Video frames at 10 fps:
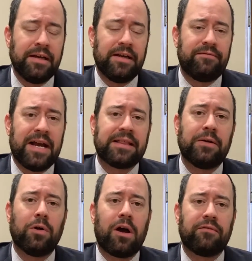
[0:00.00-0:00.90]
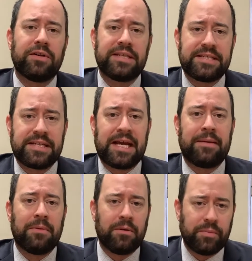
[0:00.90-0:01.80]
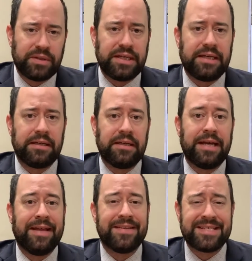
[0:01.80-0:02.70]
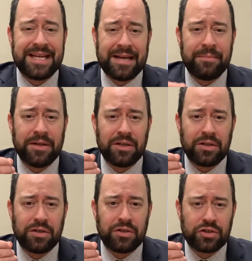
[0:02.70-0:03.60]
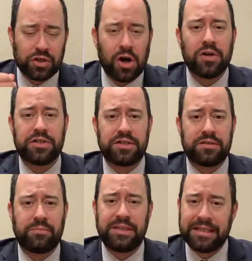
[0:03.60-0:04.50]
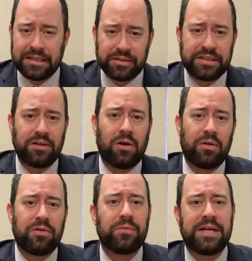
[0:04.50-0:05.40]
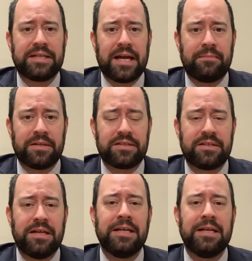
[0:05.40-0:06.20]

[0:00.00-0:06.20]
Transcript: In fact, they were offering the same plea and the same charges, pleading guilty to all 3 indictments,